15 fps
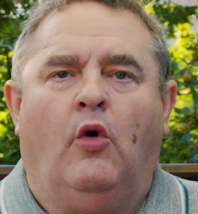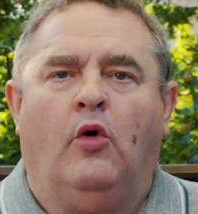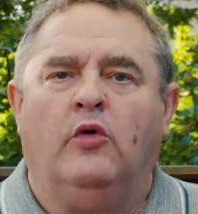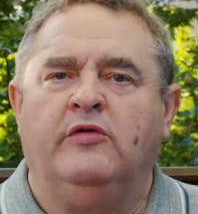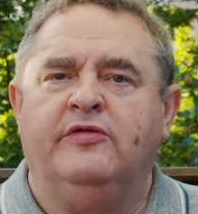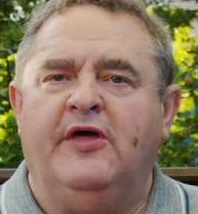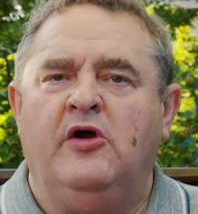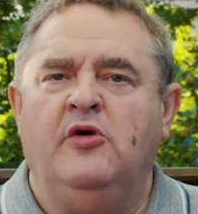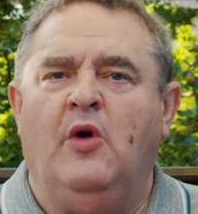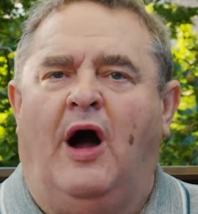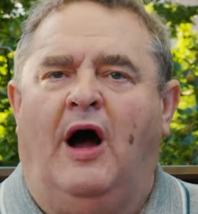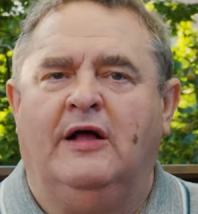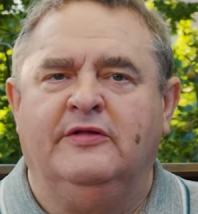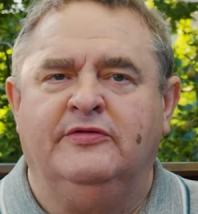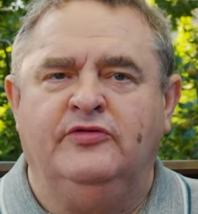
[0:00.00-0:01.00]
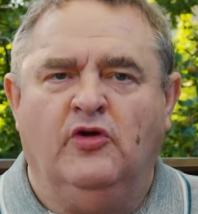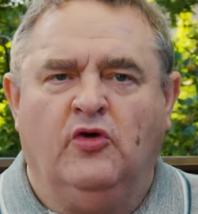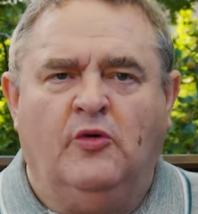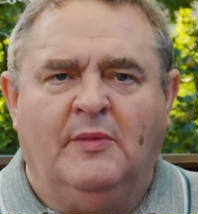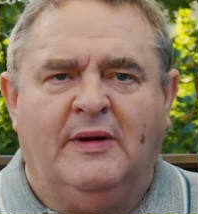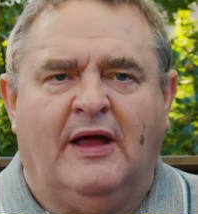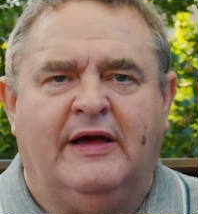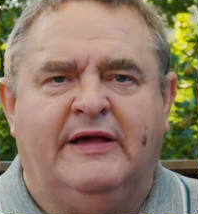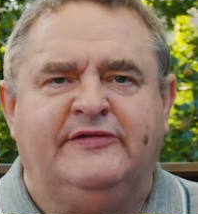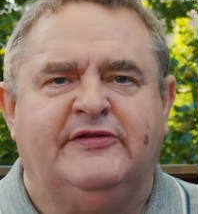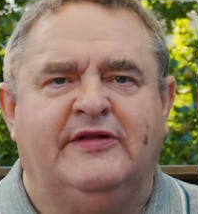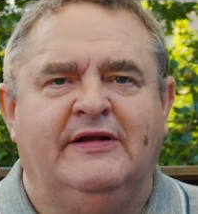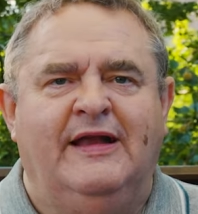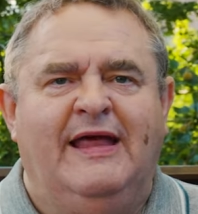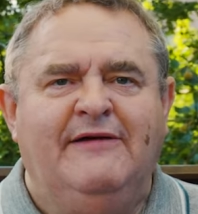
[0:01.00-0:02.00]
Although I'll normalize
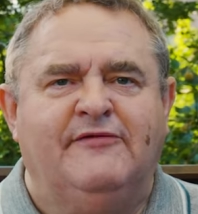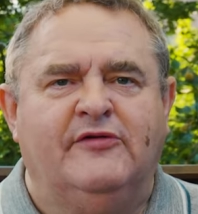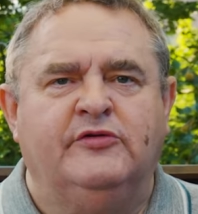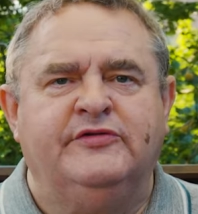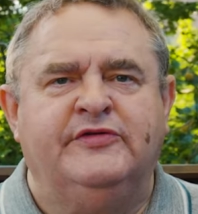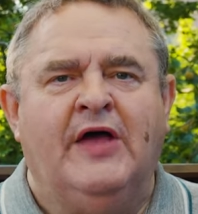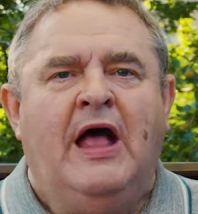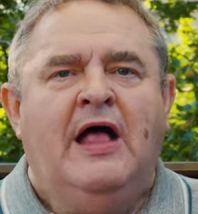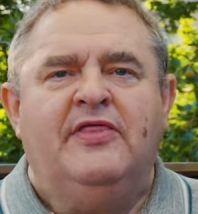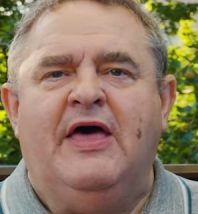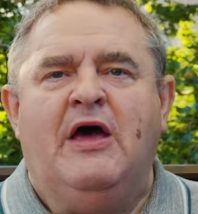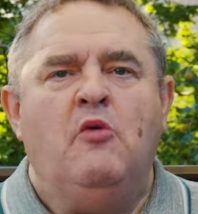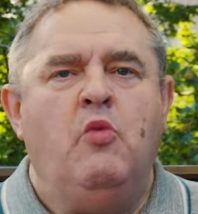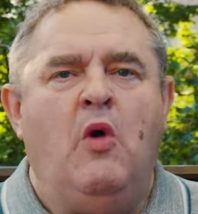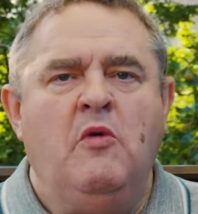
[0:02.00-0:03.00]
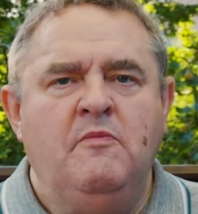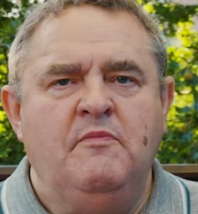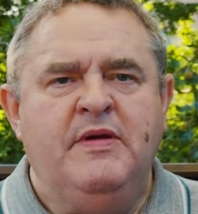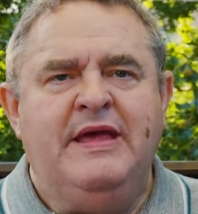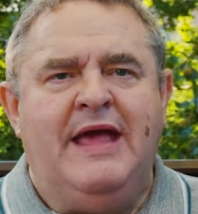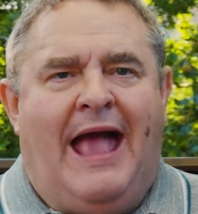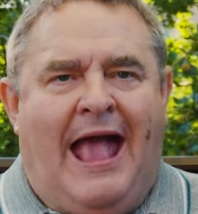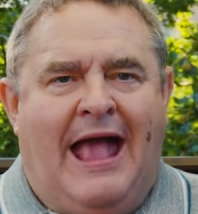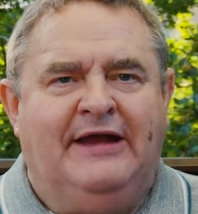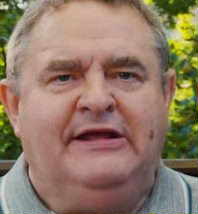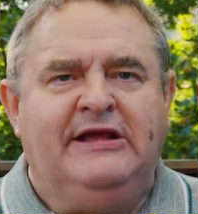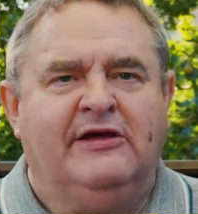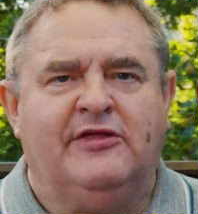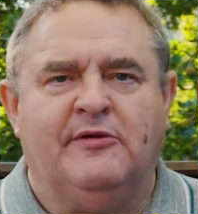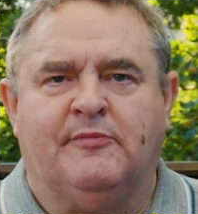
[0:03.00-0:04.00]
the levels, there won't be
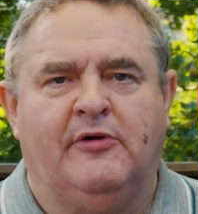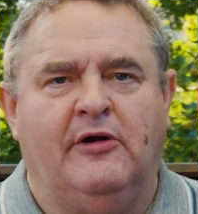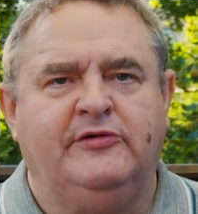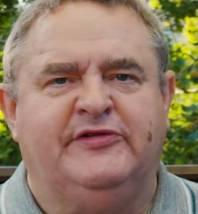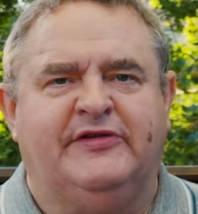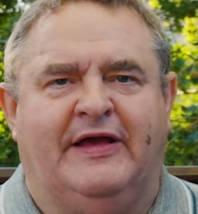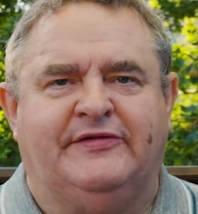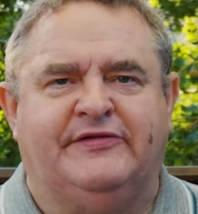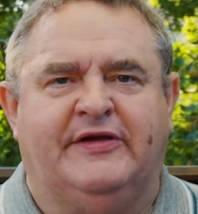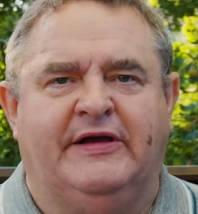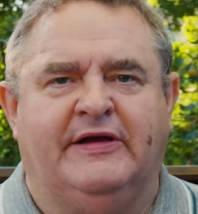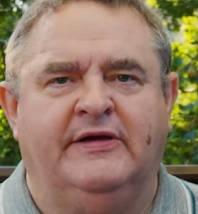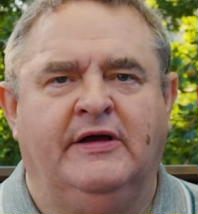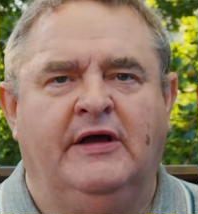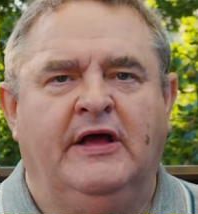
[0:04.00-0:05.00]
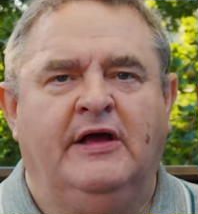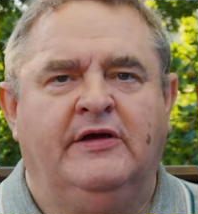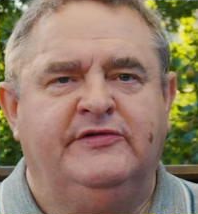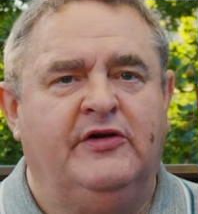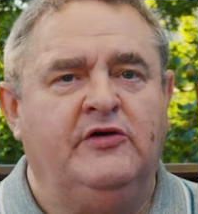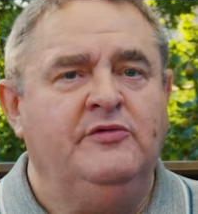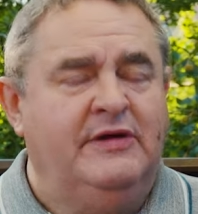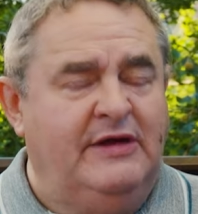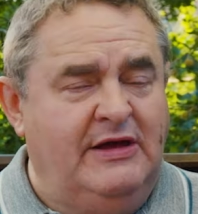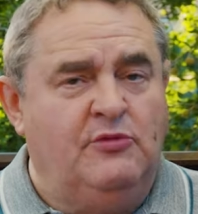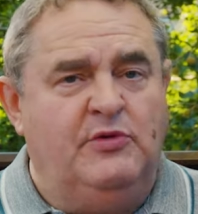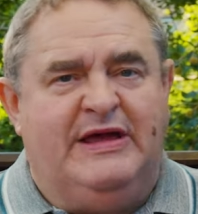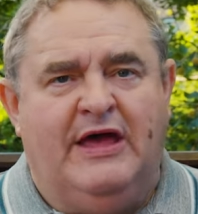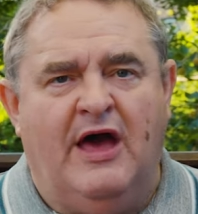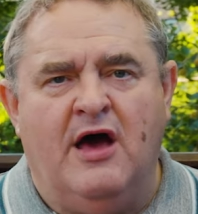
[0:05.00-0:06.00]
any other processing. So here
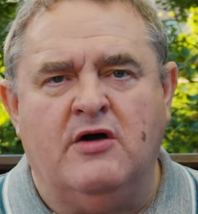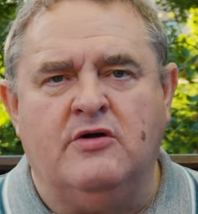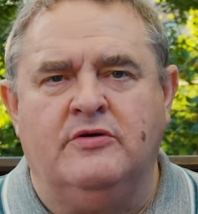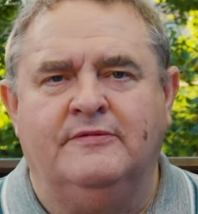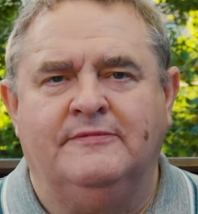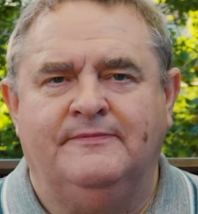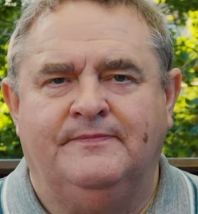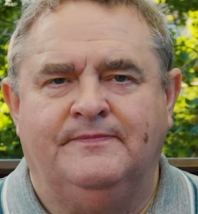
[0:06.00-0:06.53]
we go.